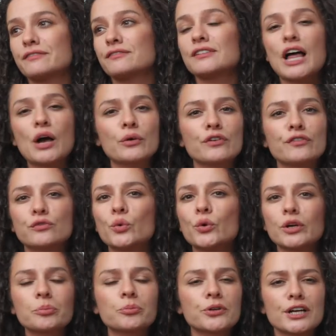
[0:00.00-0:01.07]

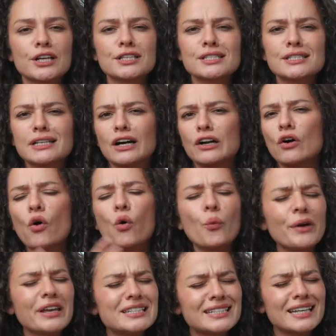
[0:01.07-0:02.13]
Floral prints are
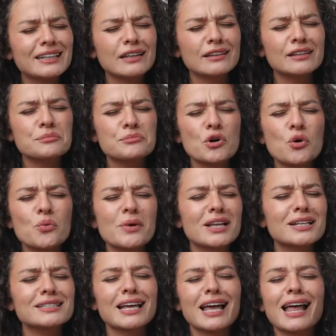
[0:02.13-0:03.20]
always in at the
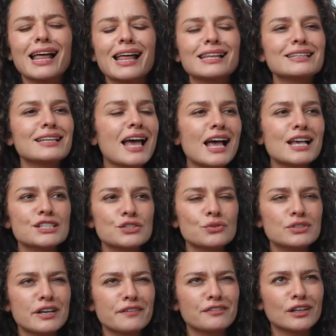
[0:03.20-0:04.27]
moment, and as
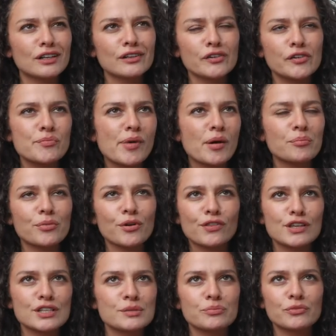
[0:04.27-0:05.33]
you definitely remember
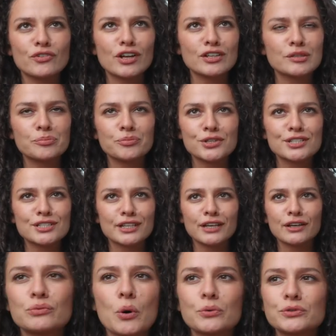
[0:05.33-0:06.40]
this Miranda Priestly
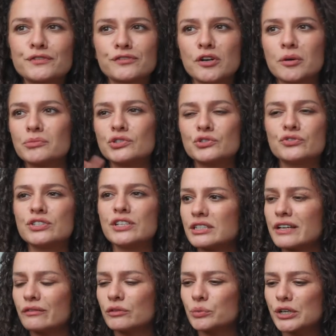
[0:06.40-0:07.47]
quote from The
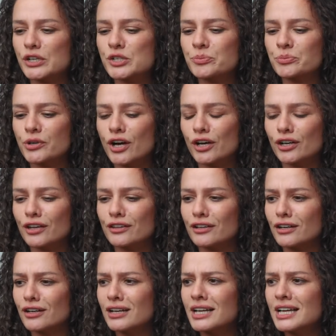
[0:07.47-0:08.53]
Devil Wears
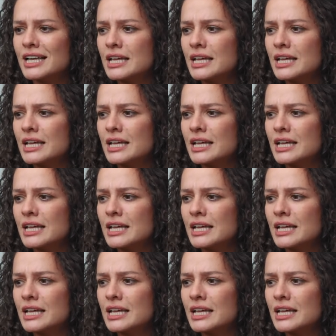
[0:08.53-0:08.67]
Prada,